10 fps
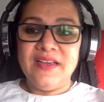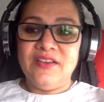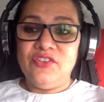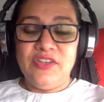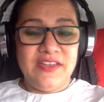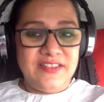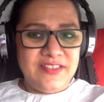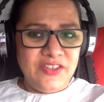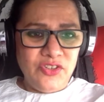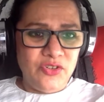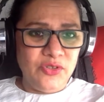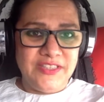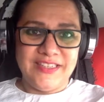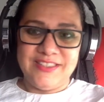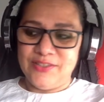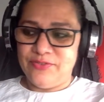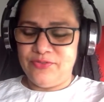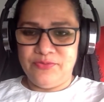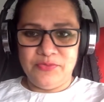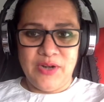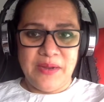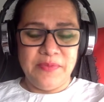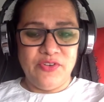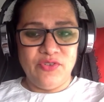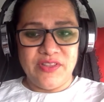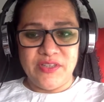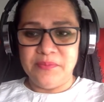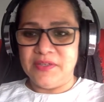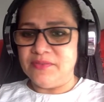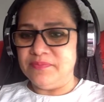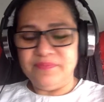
She has such a good sense of rhyme and rhythm and